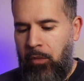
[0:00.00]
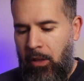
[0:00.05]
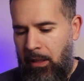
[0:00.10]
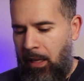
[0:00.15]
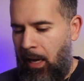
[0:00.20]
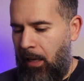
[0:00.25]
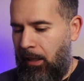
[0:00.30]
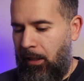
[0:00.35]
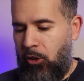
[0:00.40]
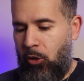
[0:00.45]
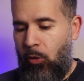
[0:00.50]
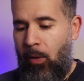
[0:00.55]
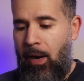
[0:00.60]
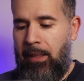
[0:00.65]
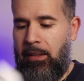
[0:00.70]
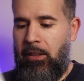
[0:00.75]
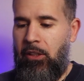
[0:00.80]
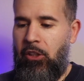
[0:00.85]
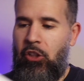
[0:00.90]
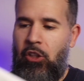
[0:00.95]
Now let's
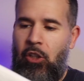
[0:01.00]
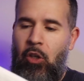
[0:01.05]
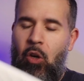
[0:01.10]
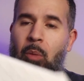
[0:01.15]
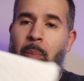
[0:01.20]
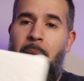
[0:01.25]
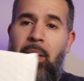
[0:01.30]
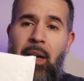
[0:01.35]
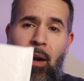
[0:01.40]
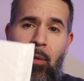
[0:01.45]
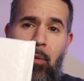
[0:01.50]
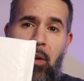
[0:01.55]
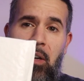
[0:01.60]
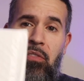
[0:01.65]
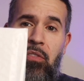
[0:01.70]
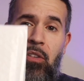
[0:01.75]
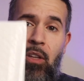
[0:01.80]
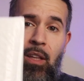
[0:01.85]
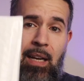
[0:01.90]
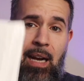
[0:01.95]
crack this shit open. I already
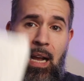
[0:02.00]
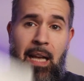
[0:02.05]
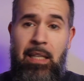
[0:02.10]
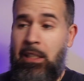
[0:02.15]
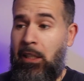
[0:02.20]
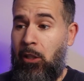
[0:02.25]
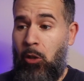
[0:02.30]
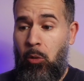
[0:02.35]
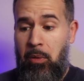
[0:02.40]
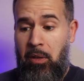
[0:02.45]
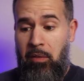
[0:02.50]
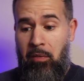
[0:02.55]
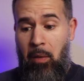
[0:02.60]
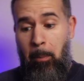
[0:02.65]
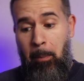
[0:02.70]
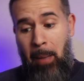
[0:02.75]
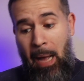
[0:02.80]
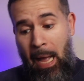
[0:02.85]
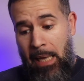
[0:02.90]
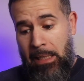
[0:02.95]
feel that it has a little bit of a
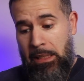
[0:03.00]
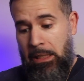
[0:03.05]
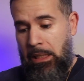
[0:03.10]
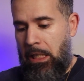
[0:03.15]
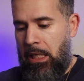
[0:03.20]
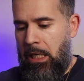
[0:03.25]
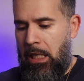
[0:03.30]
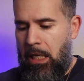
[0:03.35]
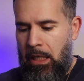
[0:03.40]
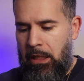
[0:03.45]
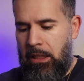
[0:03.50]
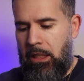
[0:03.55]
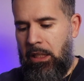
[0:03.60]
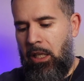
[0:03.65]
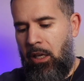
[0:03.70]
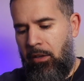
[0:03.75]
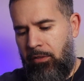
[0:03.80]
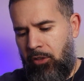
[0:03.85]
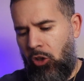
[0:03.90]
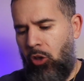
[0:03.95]
box in it and
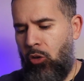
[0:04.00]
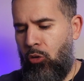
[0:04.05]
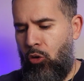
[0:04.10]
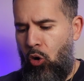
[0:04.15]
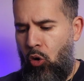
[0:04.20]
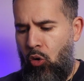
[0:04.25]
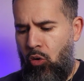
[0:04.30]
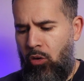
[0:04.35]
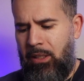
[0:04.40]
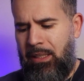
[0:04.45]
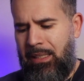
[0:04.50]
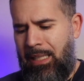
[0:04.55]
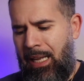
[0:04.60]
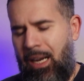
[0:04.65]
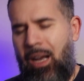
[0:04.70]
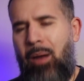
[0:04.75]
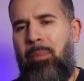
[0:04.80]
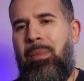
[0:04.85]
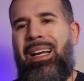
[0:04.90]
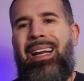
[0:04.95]
stuff, so cool. It's not
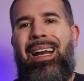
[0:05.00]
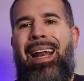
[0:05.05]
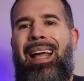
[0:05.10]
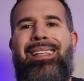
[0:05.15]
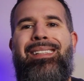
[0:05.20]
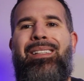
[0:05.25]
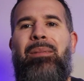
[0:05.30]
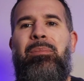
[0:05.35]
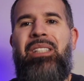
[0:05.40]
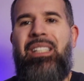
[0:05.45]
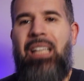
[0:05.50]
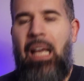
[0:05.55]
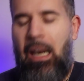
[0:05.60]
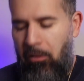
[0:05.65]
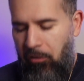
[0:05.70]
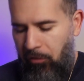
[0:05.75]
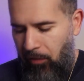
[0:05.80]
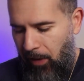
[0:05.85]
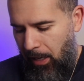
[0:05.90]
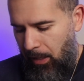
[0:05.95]
coming in like some
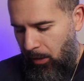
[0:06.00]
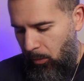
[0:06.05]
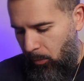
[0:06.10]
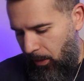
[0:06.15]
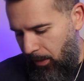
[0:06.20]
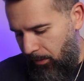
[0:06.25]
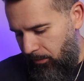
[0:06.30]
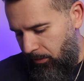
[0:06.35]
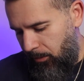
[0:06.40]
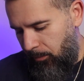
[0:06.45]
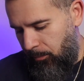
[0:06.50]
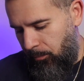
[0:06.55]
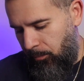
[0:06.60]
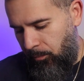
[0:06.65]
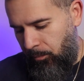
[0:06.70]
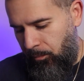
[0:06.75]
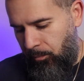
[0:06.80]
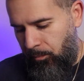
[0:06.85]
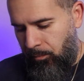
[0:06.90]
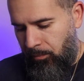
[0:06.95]
cellophane or whatever.
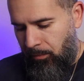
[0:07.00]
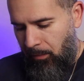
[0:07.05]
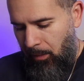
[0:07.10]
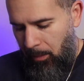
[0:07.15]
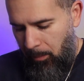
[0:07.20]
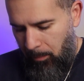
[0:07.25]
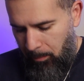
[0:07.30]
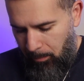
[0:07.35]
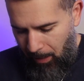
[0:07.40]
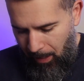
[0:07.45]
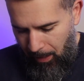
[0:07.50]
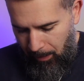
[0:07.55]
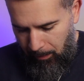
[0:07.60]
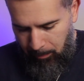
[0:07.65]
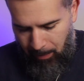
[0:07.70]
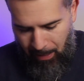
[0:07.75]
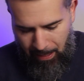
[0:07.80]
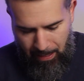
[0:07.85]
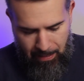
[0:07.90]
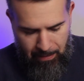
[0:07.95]
Bang,
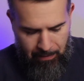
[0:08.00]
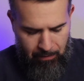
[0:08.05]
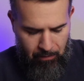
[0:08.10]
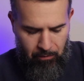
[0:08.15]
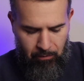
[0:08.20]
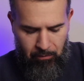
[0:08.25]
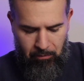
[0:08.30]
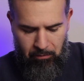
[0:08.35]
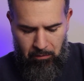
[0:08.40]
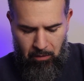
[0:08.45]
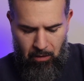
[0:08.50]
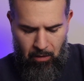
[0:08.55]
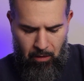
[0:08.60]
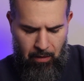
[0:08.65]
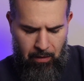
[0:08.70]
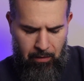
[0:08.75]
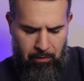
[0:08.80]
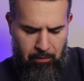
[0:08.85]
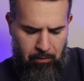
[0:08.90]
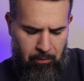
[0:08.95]
bang. All
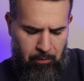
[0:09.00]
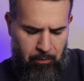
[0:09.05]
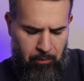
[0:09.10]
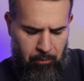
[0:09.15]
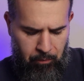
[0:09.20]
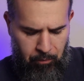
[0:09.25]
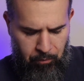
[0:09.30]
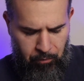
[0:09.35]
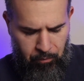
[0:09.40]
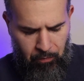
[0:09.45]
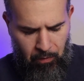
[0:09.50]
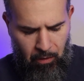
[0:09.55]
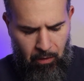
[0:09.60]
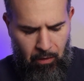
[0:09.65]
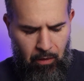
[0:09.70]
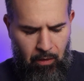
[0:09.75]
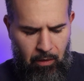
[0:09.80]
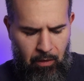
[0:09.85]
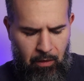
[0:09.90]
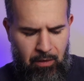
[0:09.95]
right.
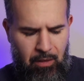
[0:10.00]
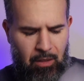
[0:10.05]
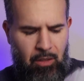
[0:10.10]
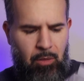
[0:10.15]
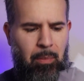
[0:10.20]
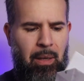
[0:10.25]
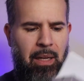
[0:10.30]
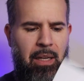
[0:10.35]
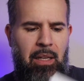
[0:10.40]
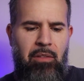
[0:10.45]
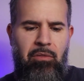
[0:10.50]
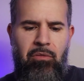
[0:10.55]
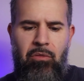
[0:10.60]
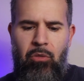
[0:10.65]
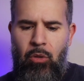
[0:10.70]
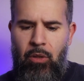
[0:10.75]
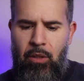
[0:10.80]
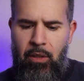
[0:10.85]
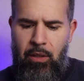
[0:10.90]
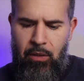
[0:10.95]
Is this my
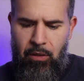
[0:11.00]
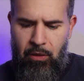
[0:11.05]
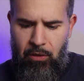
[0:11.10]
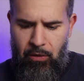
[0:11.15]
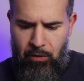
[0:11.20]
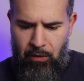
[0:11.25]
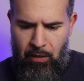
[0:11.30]
invoice?